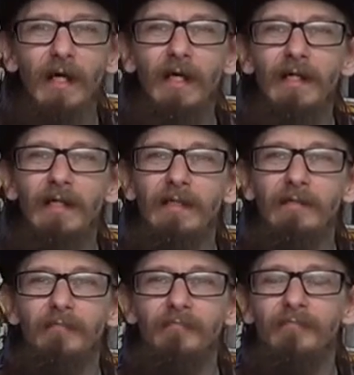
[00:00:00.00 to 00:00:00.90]

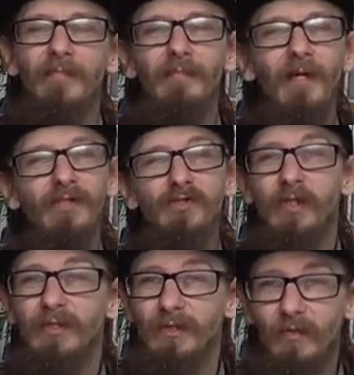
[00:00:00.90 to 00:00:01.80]
and
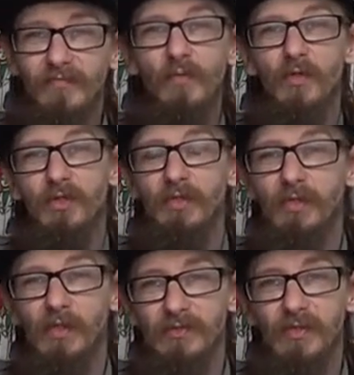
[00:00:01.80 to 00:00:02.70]
she loves what she
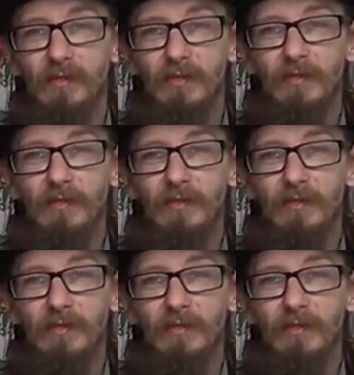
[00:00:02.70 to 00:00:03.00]
does.